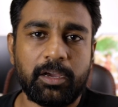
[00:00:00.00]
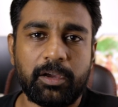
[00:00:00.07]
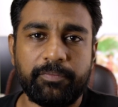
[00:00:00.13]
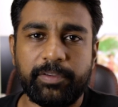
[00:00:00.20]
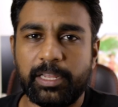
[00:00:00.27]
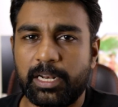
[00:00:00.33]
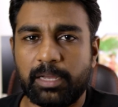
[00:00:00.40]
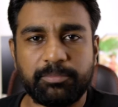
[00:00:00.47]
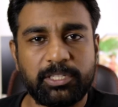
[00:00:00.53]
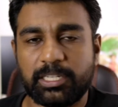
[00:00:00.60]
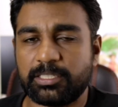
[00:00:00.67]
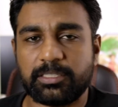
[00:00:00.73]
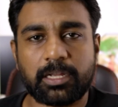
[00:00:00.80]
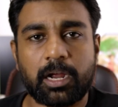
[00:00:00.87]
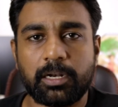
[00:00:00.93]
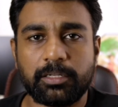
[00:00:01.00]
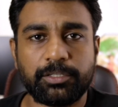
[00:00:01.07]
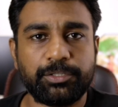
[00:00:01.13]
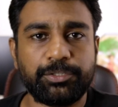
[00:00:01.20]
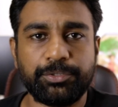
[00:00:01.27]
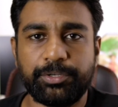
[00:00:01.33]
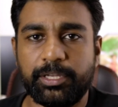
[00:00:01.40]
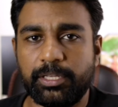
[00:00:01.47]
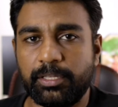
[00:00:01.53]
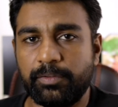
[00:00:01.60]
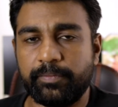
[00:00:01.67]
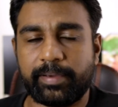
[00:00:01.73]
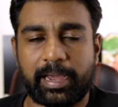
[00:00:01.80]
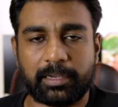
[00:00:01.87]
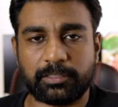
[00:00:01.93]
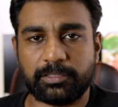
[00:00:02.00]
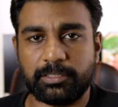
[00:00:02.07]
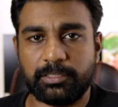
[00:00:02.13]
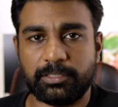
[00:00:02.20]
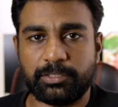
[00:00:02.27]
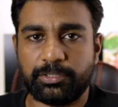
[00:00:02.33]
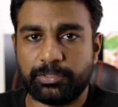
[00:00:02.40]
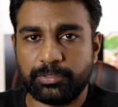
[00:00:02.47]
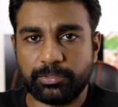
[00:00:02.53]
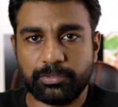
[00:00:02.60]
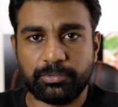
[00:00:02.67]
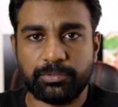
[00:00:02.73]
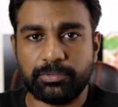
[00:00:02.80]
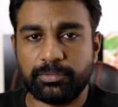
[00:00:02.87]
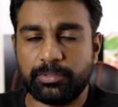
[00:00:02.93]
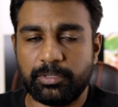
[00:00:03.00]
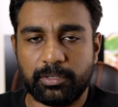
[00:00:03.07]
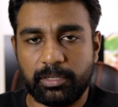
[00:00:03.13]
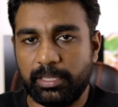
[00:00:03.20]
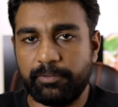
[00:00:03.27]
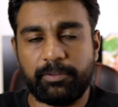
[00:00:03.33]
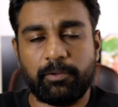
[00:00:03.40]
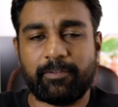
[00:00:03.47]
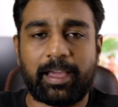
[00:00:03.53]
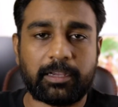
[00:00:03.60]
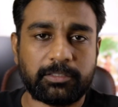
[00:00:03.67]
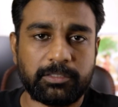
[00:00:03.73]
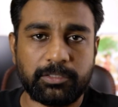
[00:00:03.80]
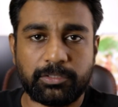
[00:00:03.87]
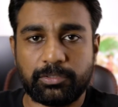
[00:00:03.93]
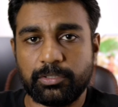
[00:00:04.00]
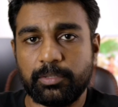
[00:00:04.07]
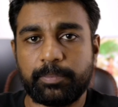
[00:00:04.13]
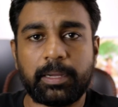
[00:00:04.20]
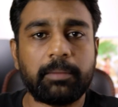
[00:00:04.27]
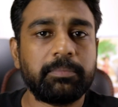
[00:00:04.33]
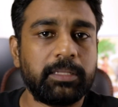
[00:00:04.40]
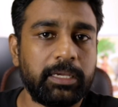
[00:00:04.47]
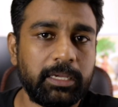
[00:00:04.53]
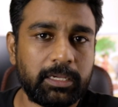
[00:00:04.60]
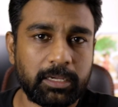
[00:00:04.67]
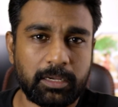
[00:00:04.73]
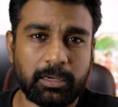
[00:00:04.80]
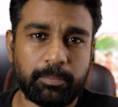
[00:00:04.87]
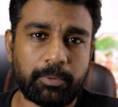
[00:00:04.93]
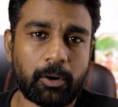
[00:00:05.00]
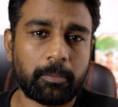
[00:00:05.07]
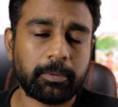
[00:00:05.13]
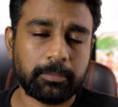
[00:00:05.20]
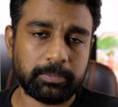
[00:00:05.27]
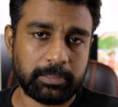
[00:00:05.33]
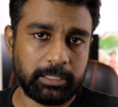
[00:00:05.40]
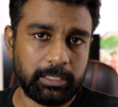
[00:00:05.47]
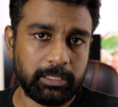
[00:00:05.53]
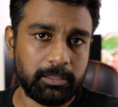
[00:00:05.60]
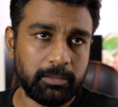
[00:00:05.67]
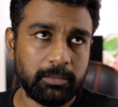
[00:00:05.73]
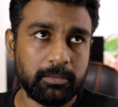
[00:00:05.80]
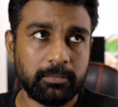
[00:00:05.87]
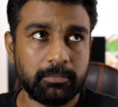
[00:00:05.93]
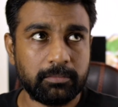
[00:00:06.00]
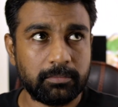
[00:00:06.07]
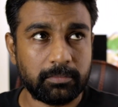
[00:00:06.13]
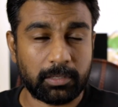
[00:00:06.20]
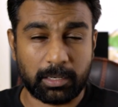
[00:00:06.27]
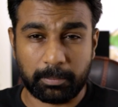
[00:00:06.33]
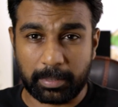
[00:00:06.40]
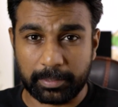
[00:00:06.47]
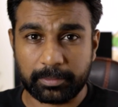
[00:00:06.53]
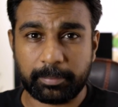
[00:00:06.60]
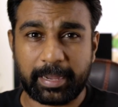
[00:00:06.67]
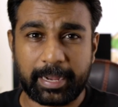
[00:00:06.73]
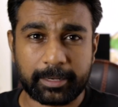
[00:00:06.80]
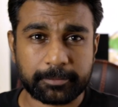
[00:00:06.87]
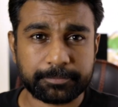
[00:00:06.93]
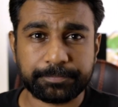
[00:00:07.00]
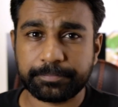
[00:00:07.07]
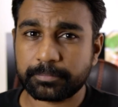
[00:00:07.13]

Vietnam just started doing vaccines giving vaccines to the public probably a month back.